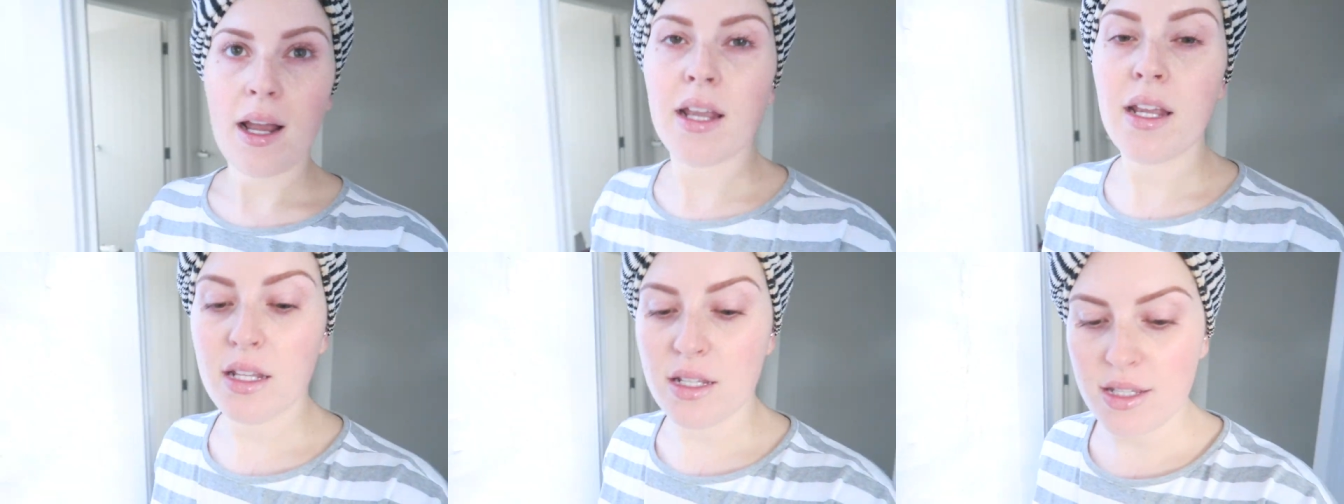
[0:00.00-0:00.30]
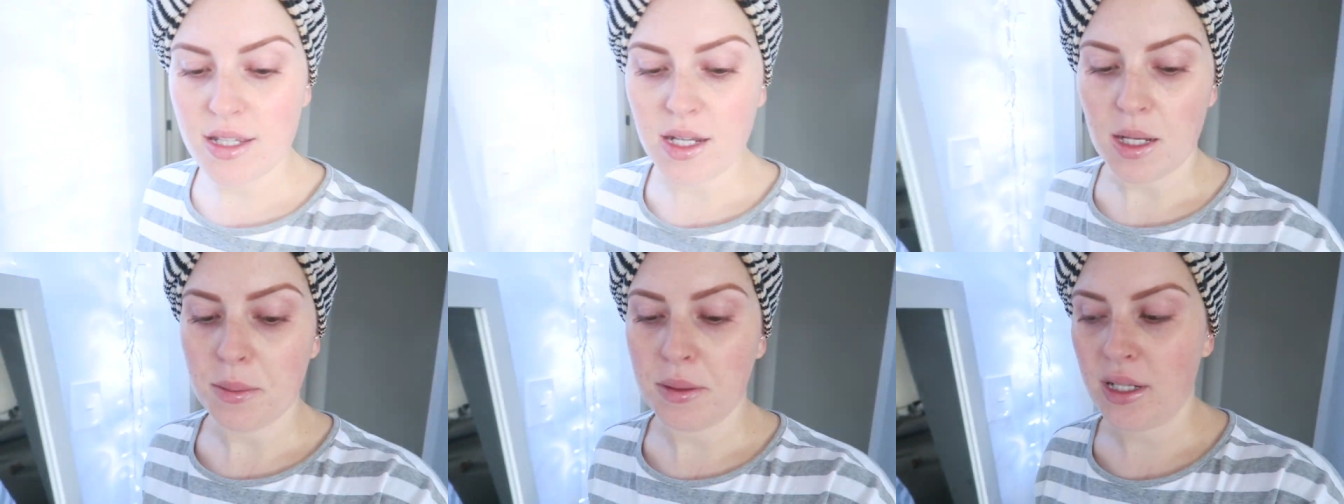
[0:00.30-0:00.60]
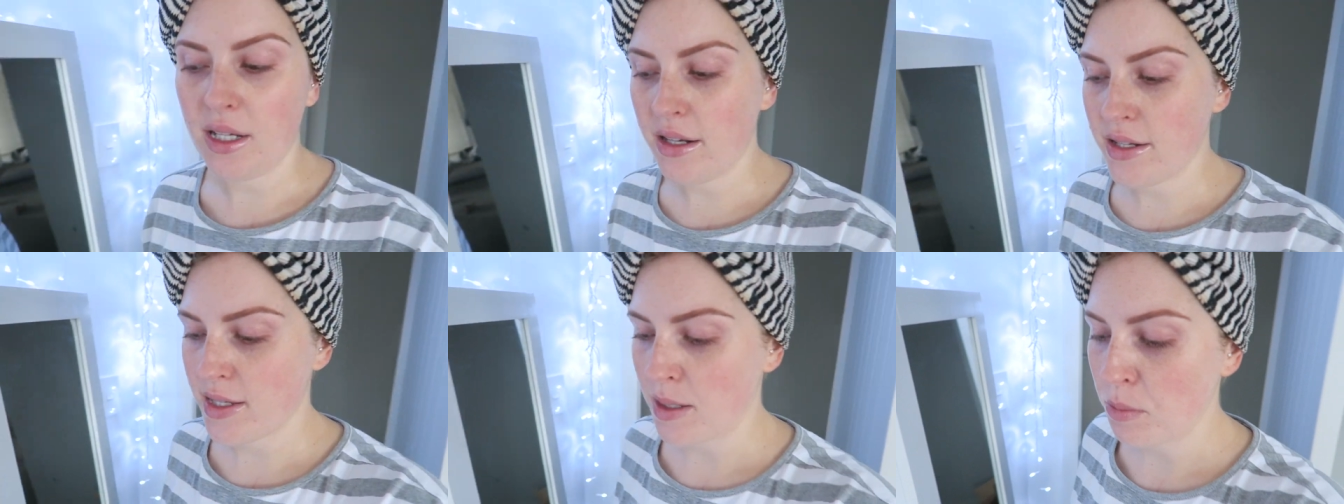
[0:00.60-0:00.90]
I ended up
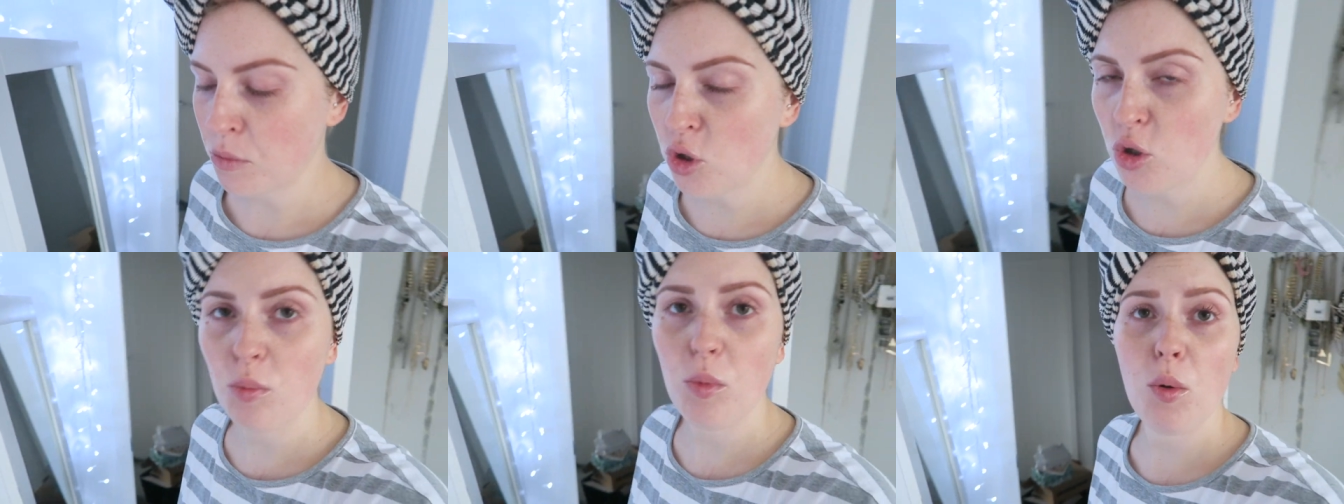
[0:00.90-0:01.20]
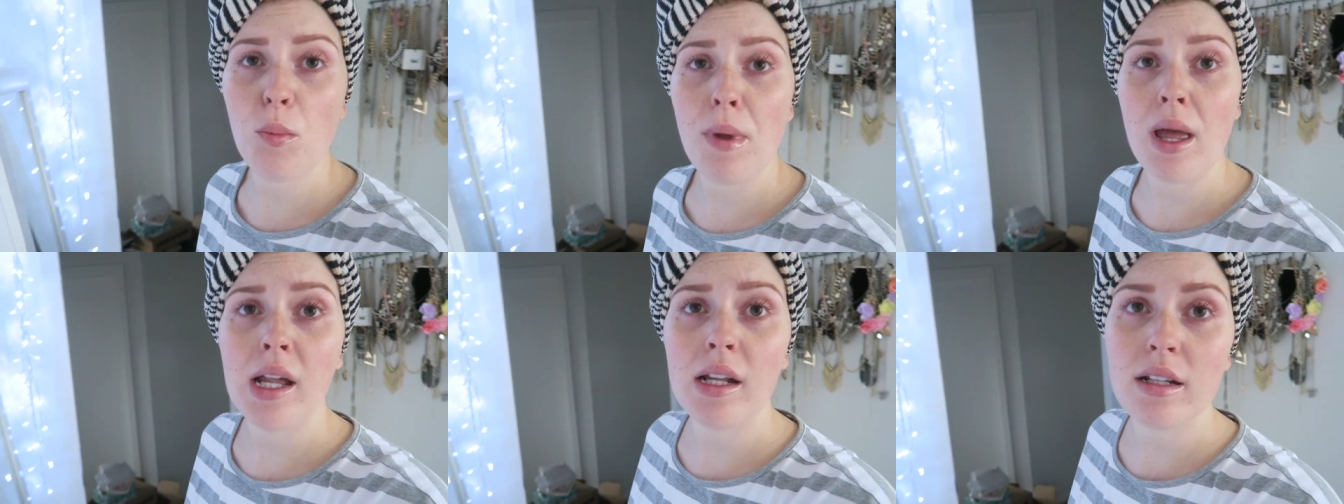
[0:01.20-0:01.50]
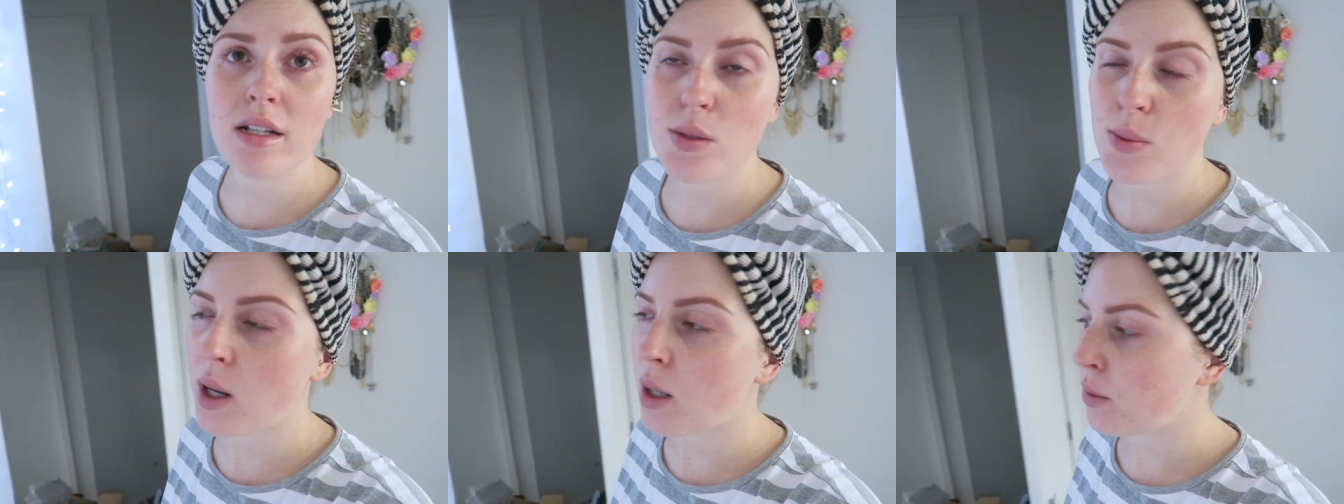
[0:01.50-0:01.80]
getting some normal mail
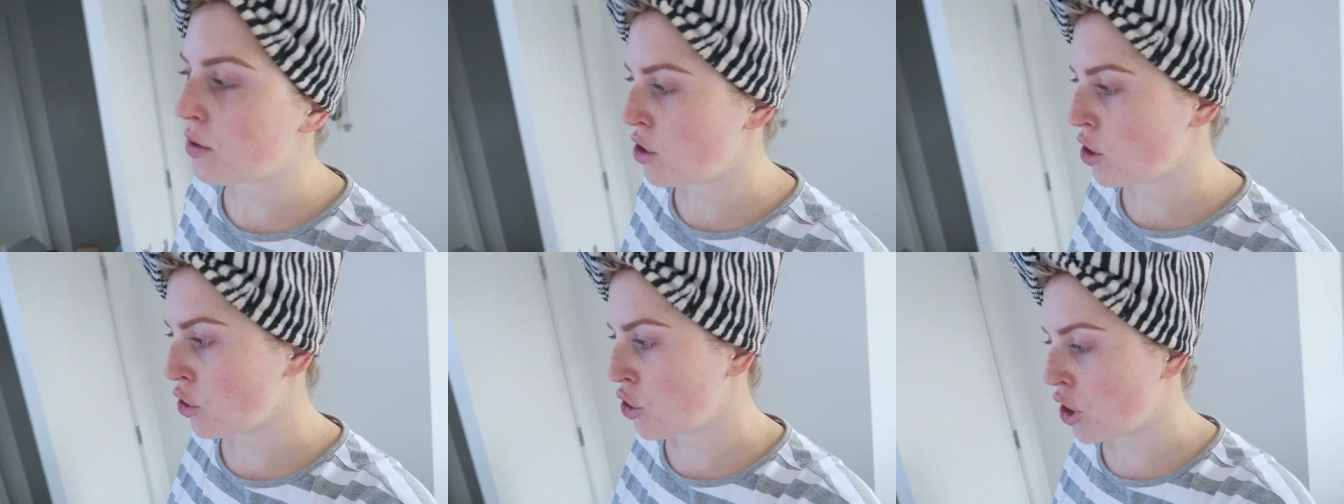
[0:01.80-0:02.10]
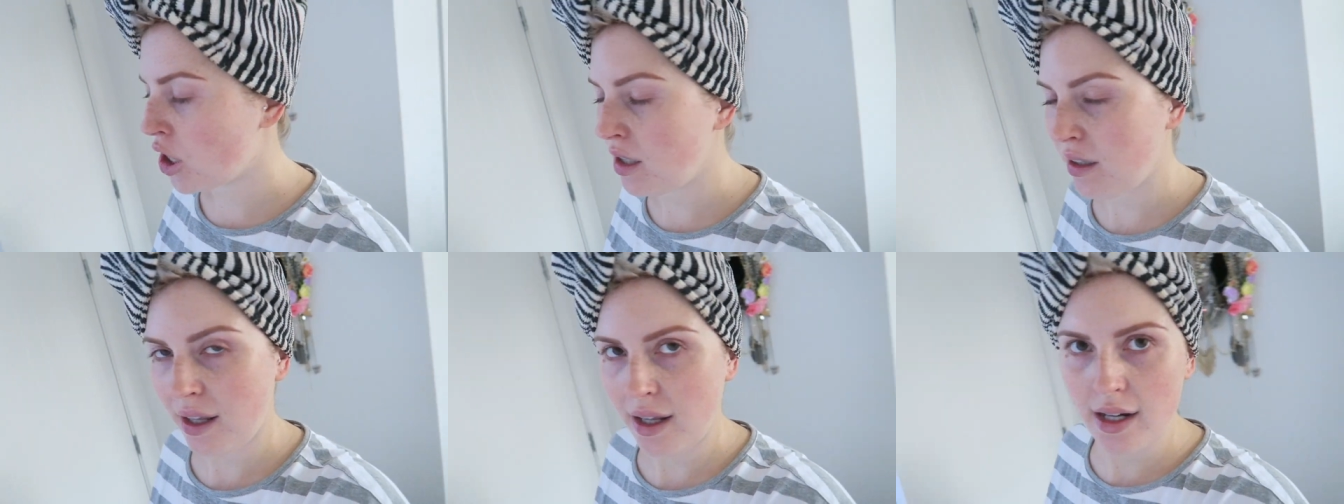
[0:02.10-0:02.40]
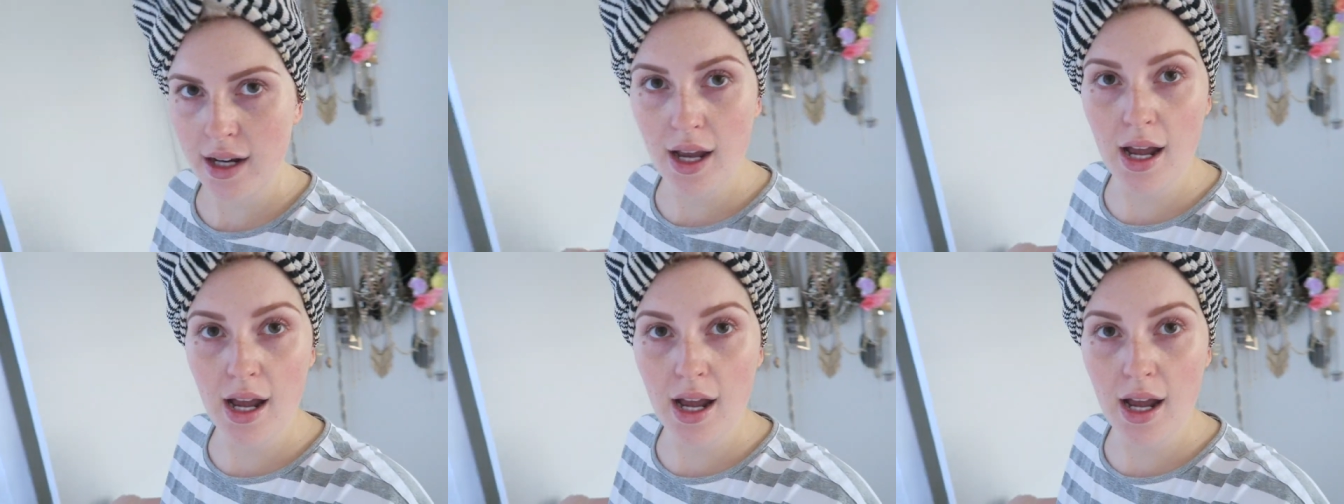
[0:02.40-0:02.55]
as well, which I'll show you later.